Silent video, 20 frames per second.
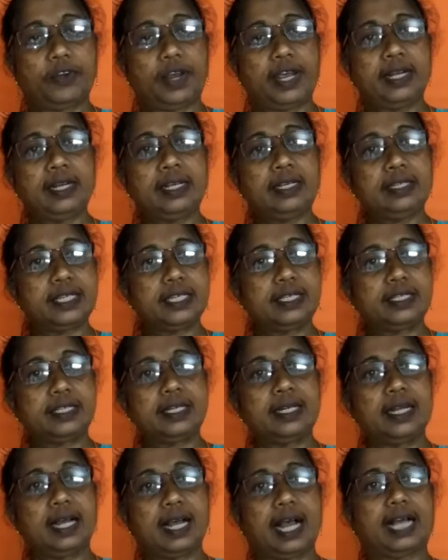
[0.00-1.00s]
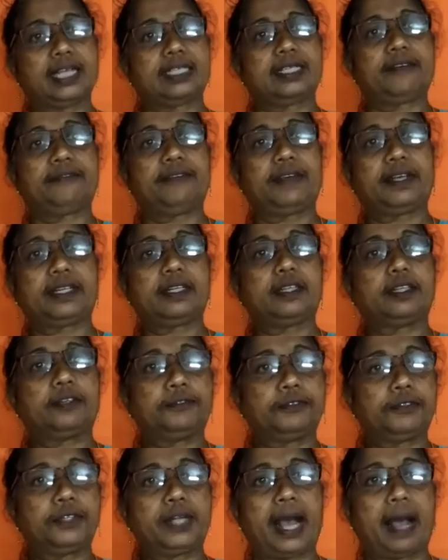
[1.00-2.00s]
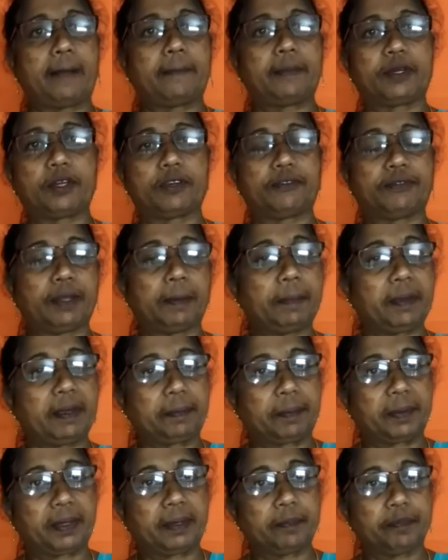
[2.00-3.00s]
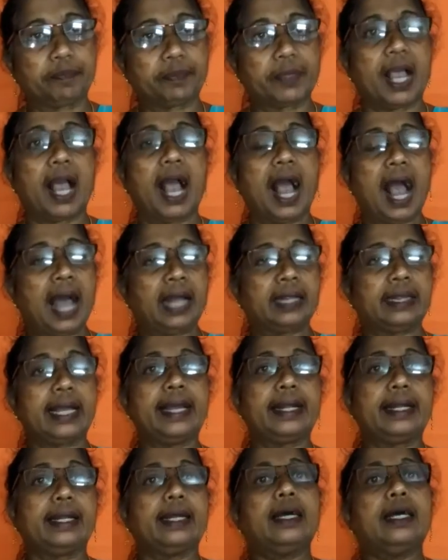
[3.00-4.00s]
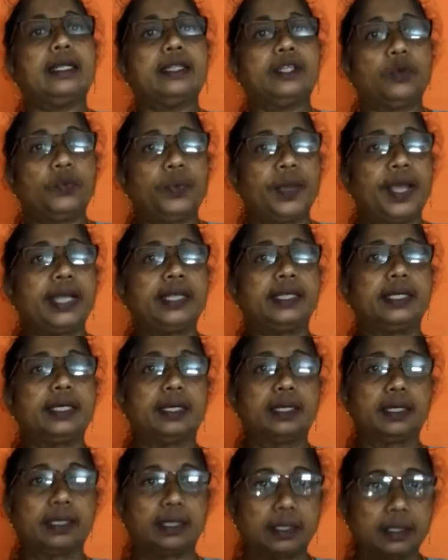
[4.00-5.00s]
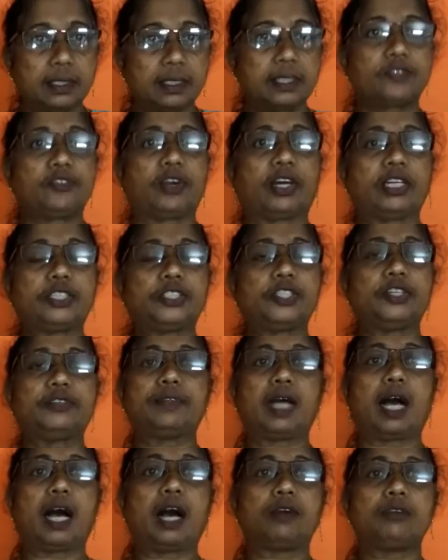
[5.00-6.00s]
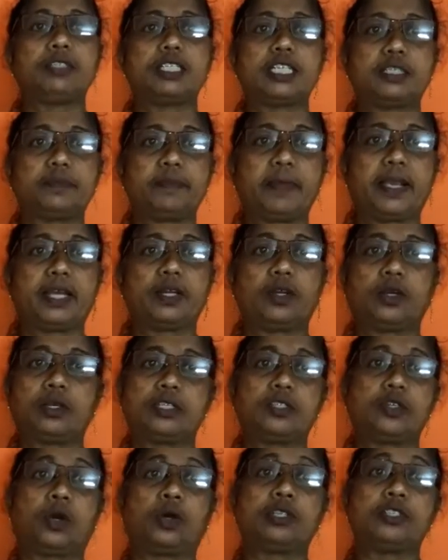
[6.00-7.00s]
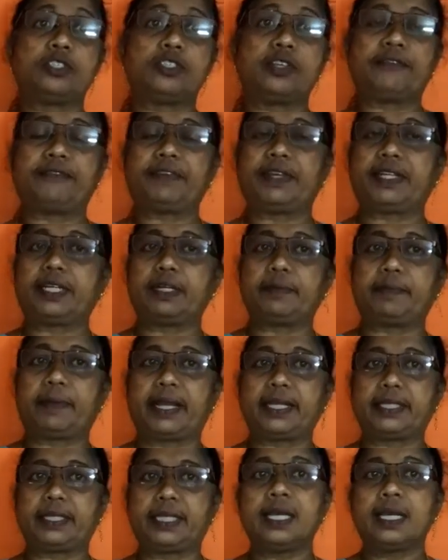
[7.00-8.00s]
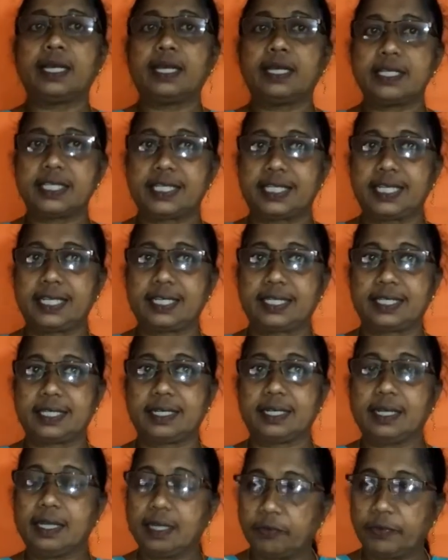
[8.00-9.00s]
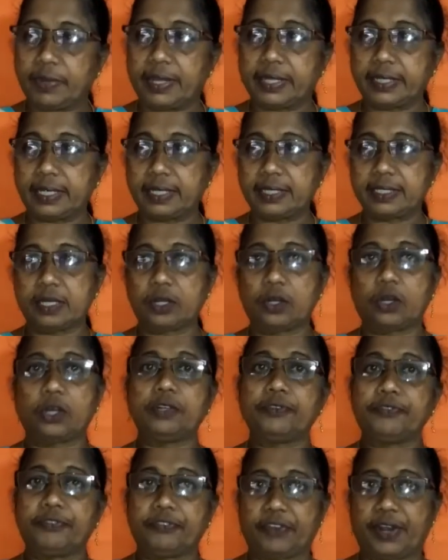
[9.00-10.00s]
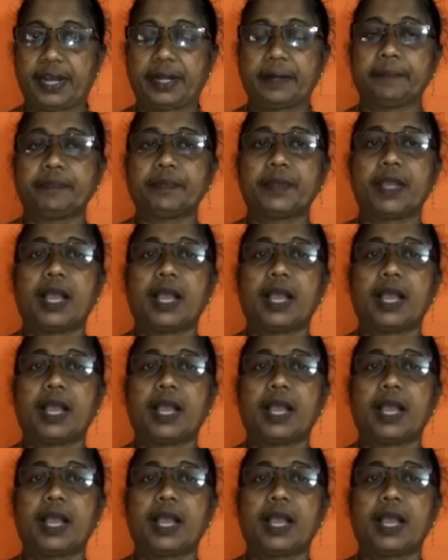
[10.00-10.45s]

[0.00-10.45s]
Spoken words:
rainy season has affected the food habit of the people. And then the way the structure of the house is made was also affected by the season, where there is a lot of rain.